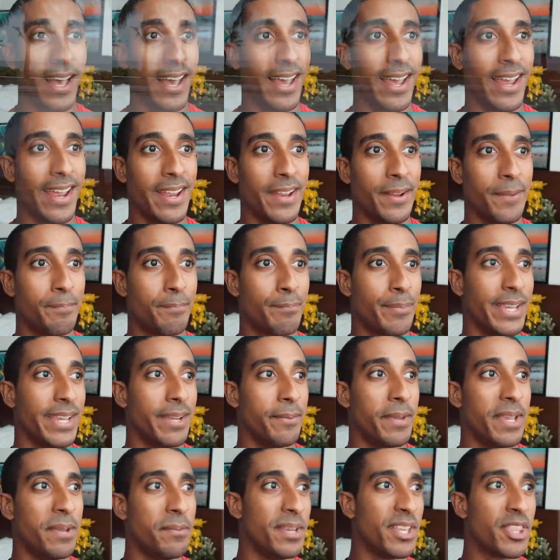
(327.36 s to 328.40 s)
I
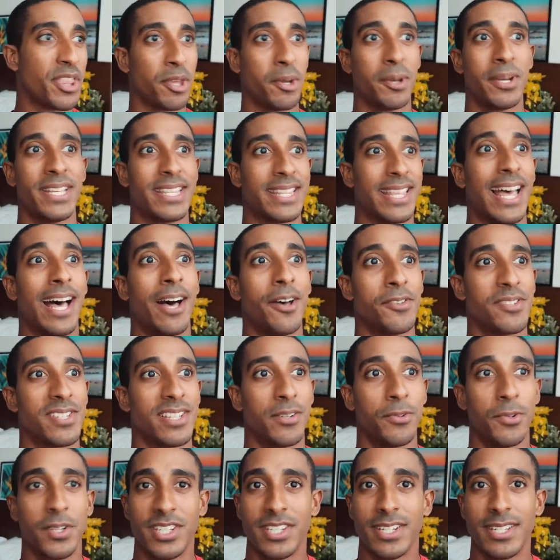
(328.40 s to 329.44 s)
pay maybe
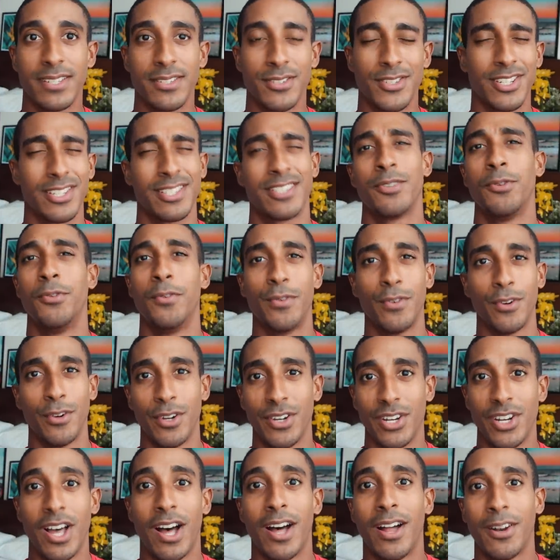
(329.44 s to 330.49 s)
30,000, which is just over
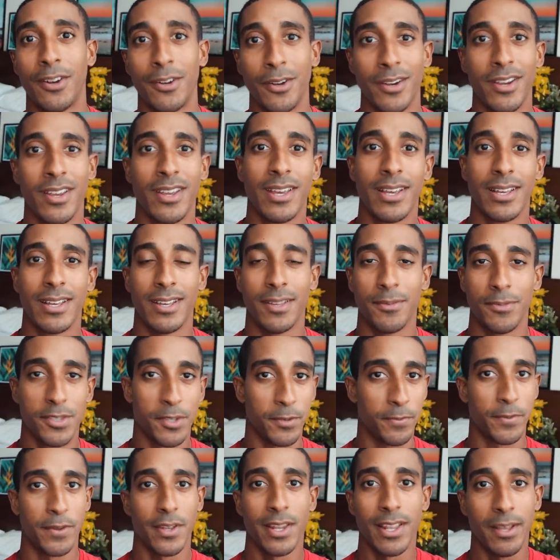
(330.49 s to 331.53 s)
a dollar
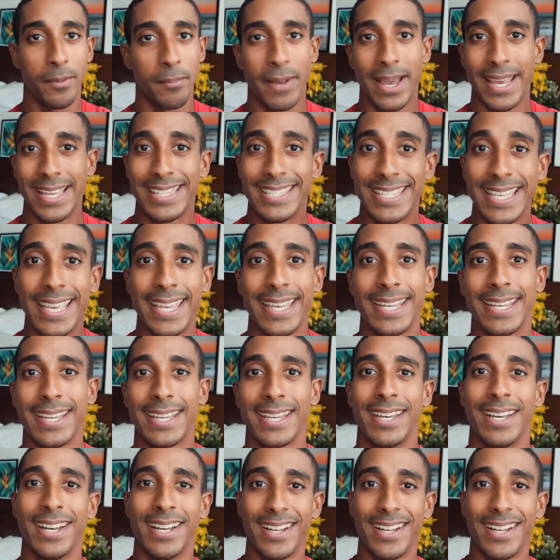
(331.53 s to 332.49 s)
to fill up my tank.